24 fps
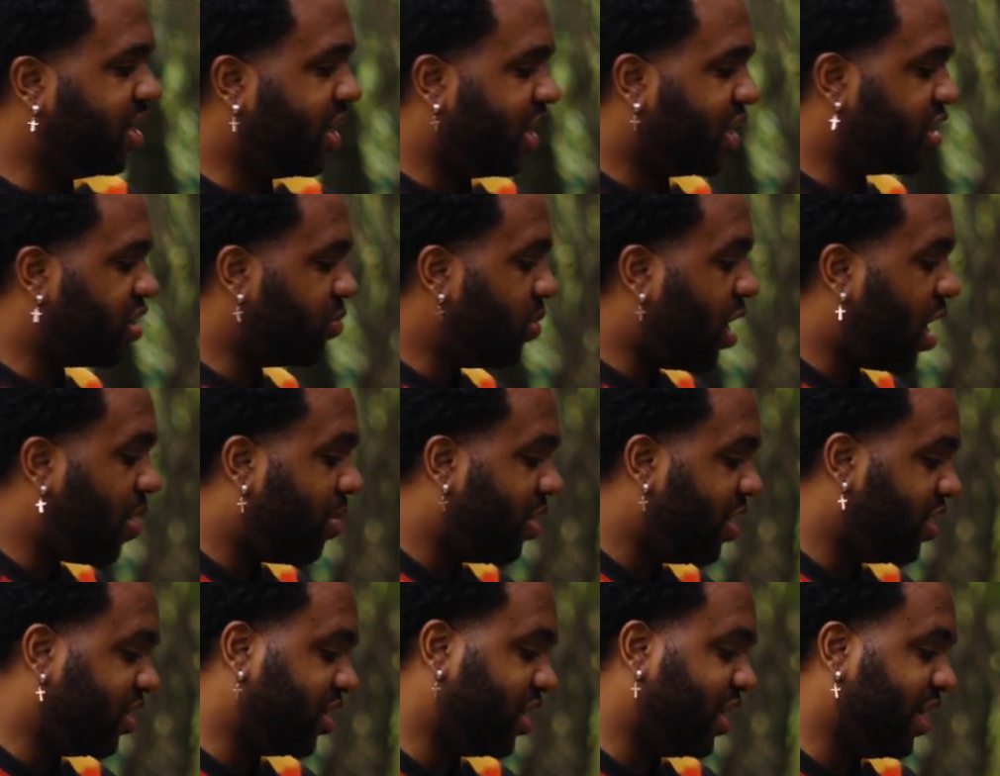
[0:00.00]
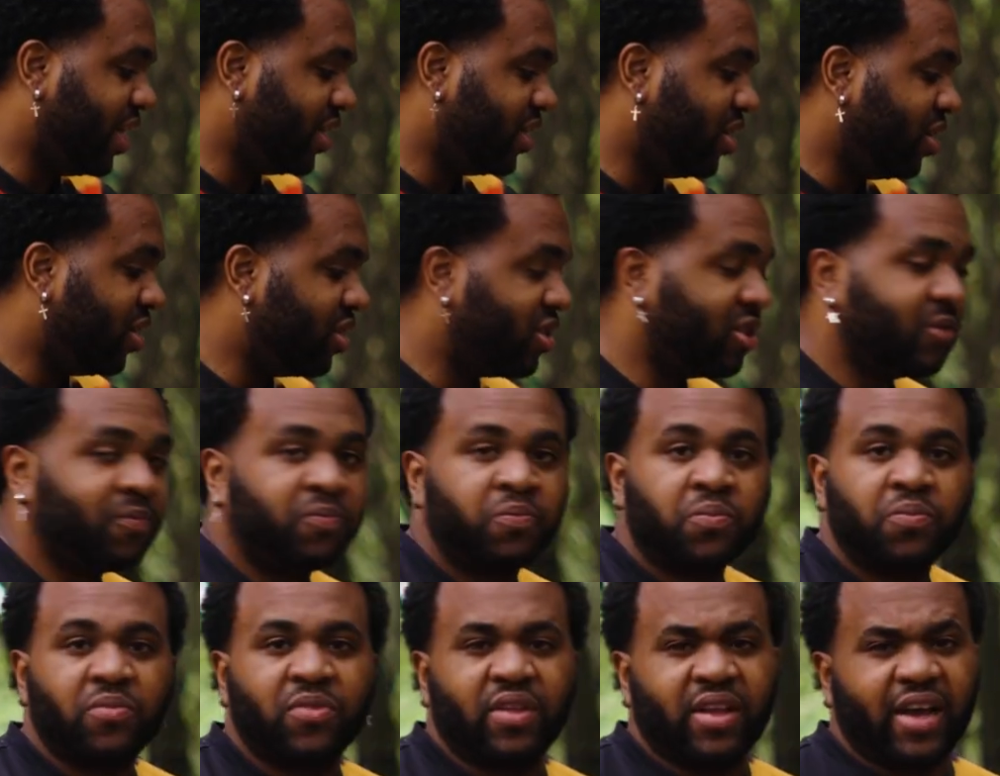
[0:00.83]
a small monitor like this.
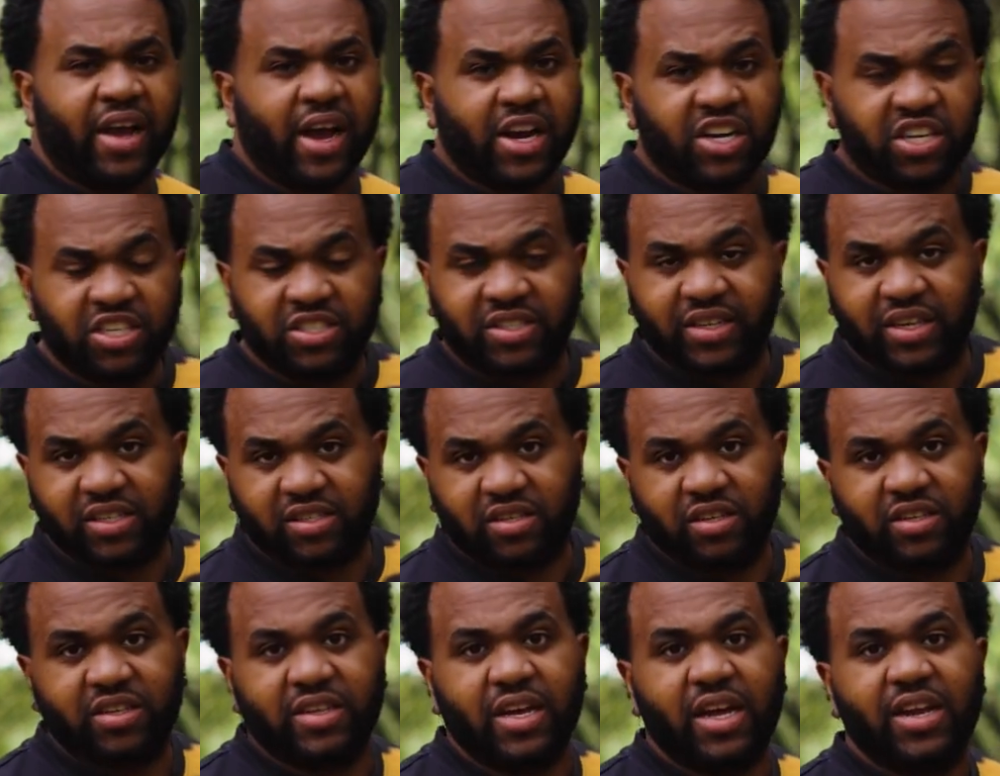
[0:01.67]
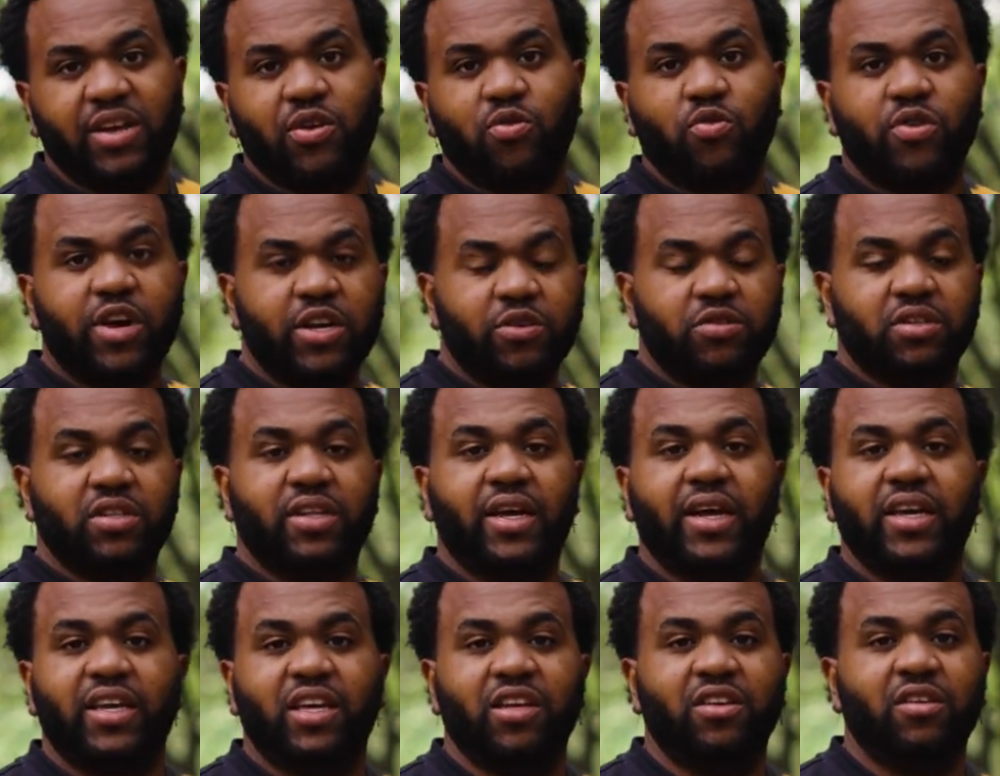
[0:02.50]
I actually tested it and it works with,
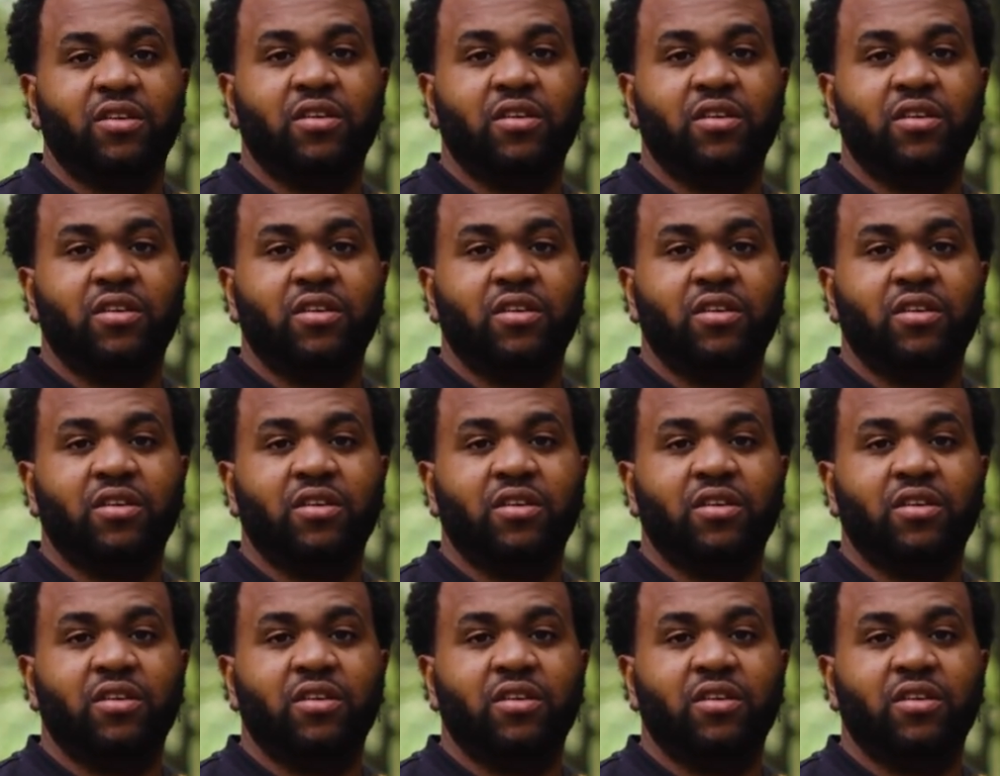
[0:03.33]
like, you